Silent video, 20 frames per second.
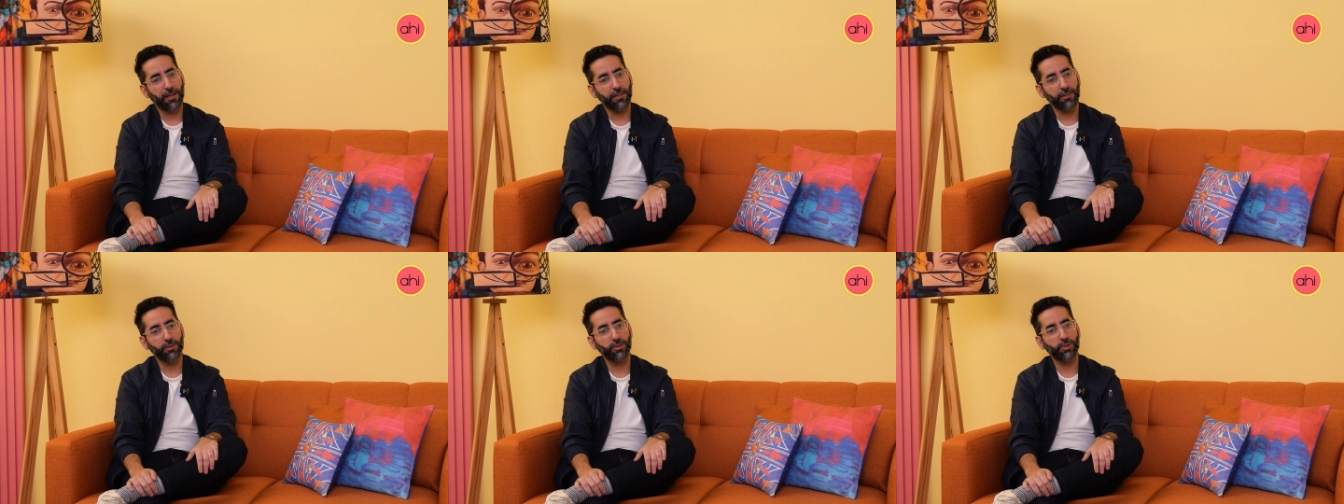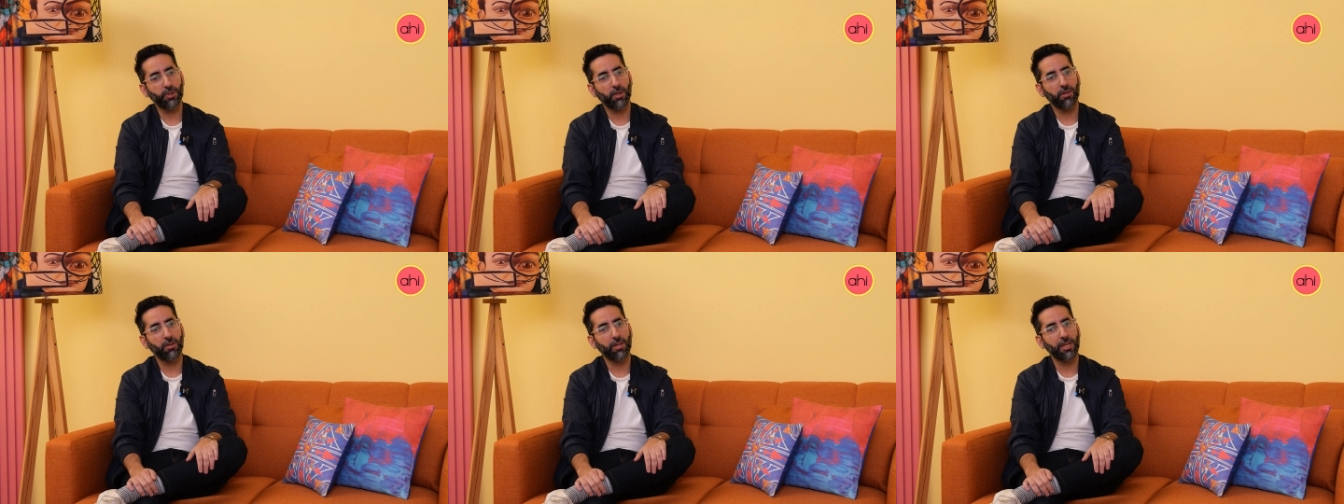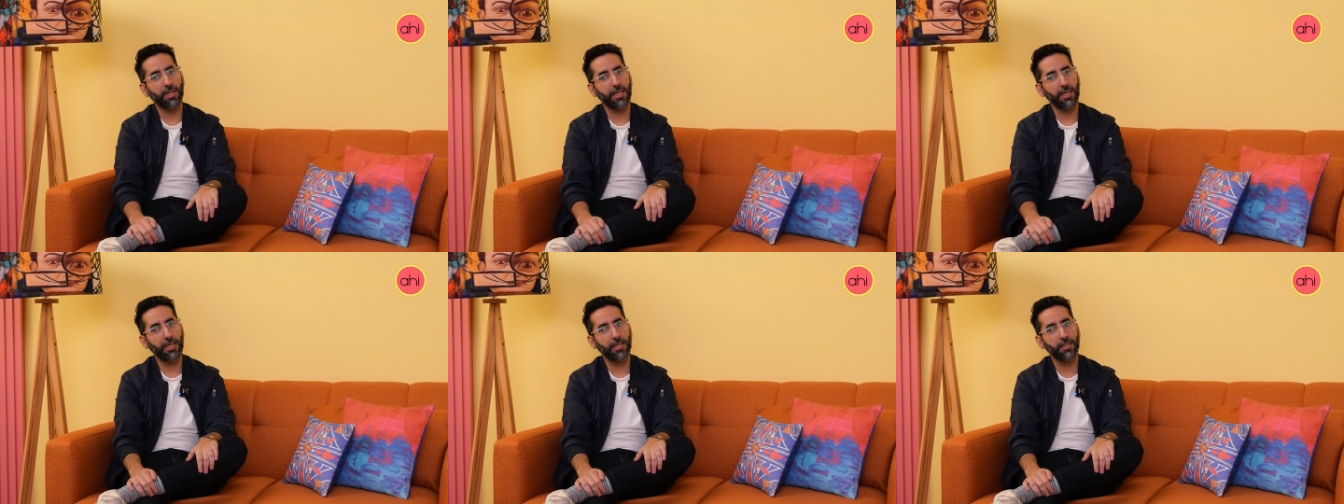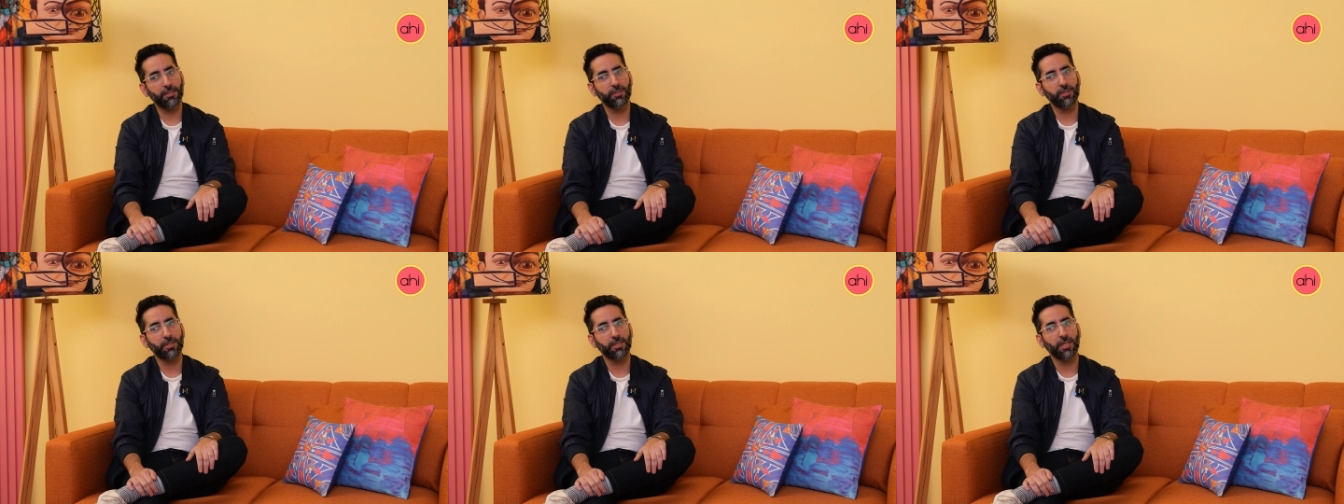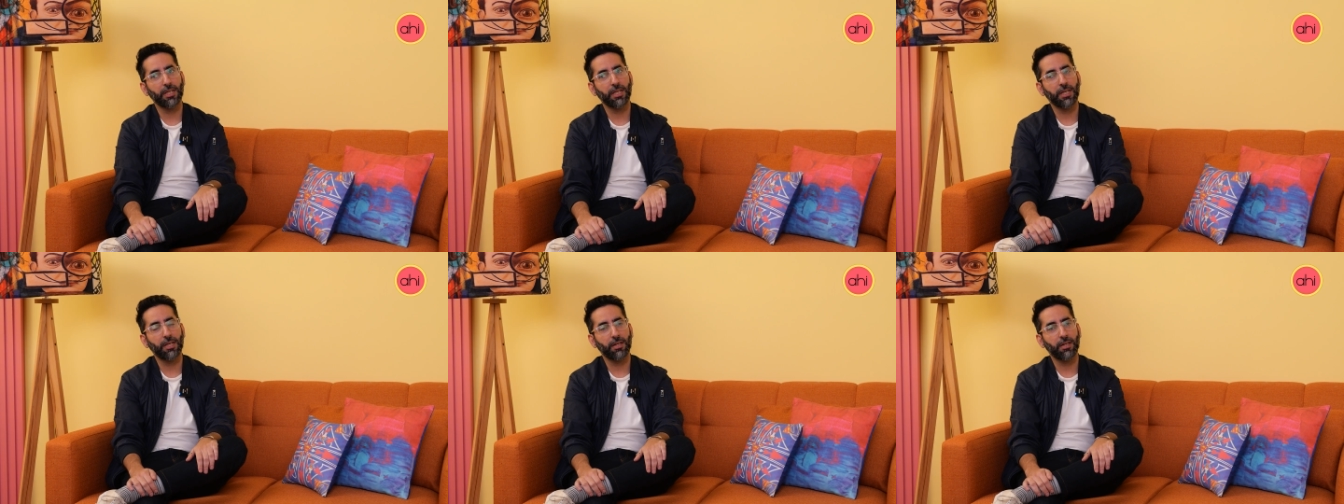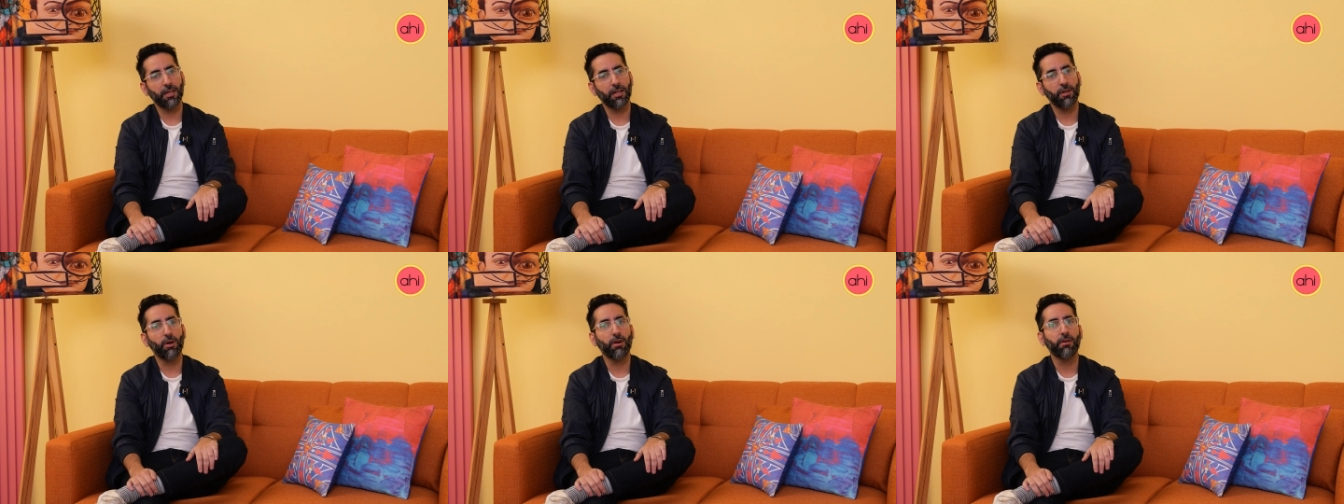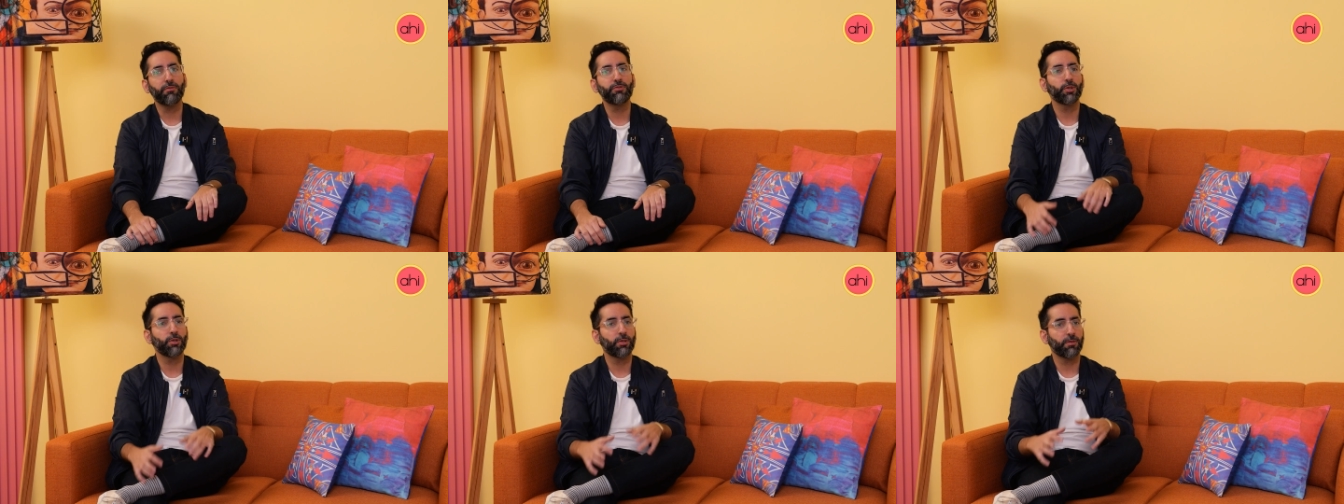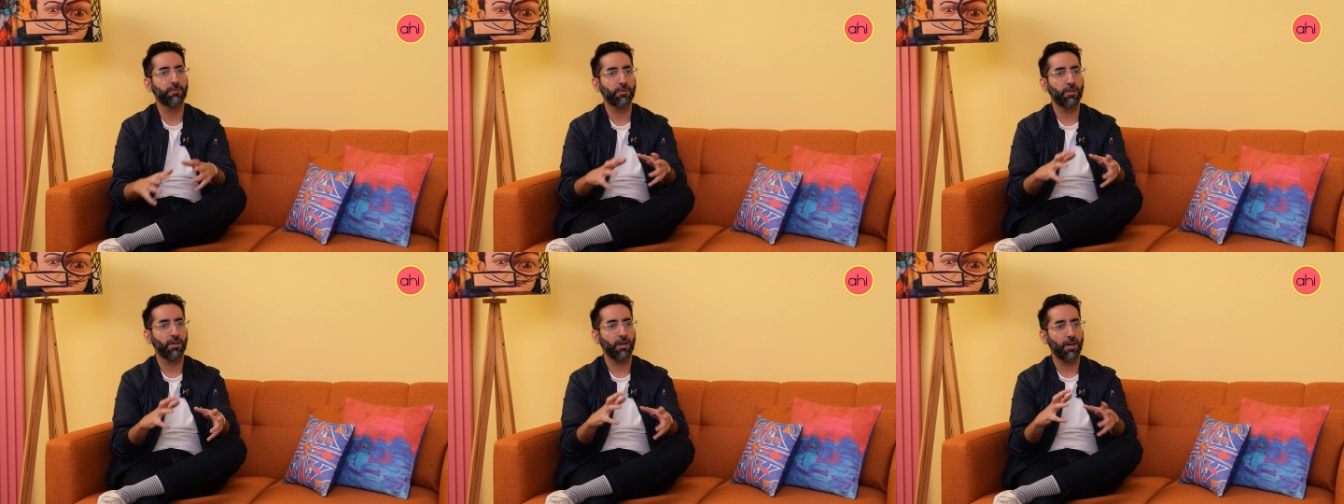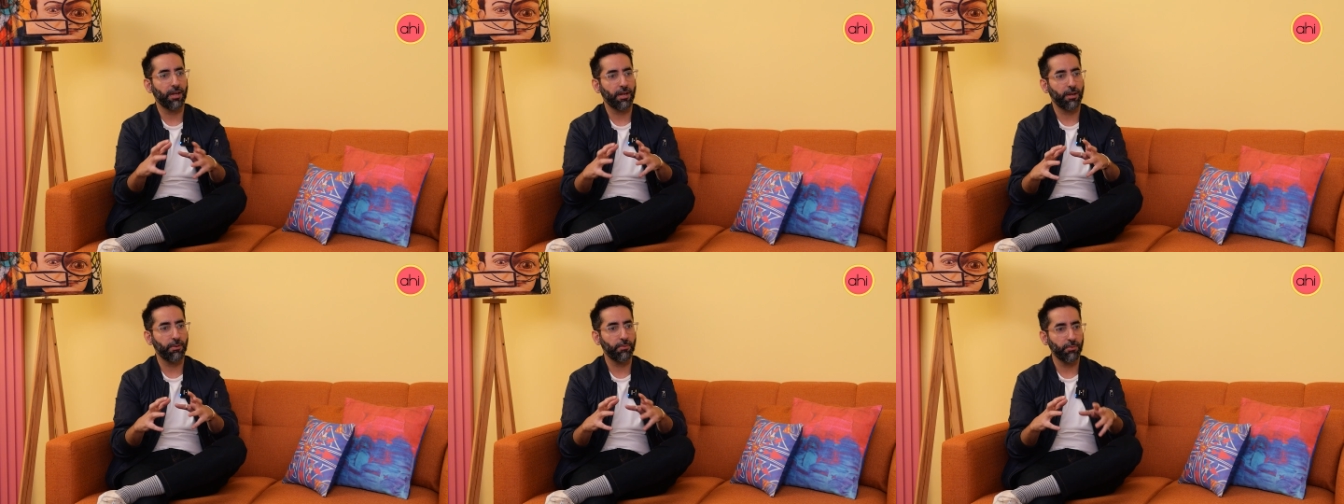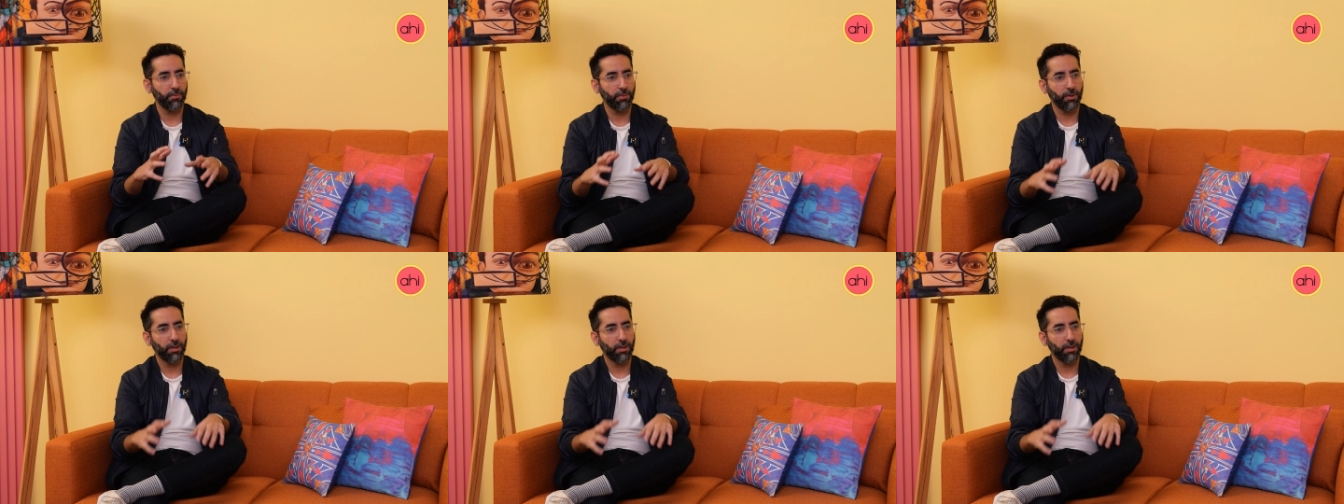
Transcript: The genre is an offshoot of crime.